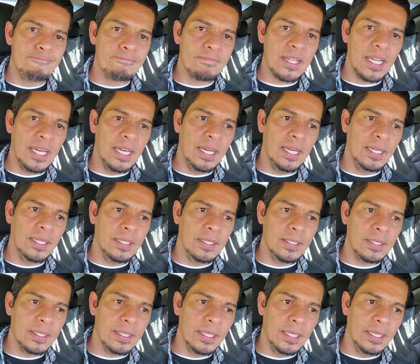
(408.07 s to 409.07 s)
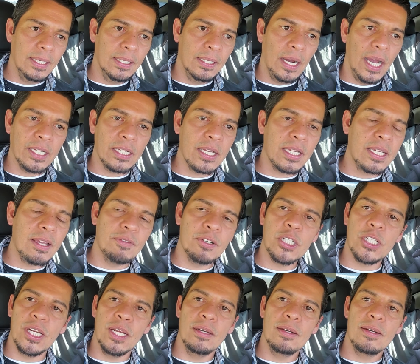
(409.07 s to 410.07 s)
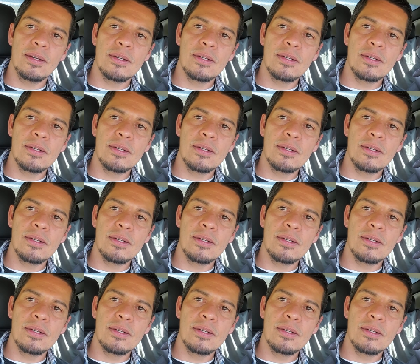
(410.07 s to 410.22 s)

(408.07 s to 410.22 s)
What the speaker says: And I could give a shit.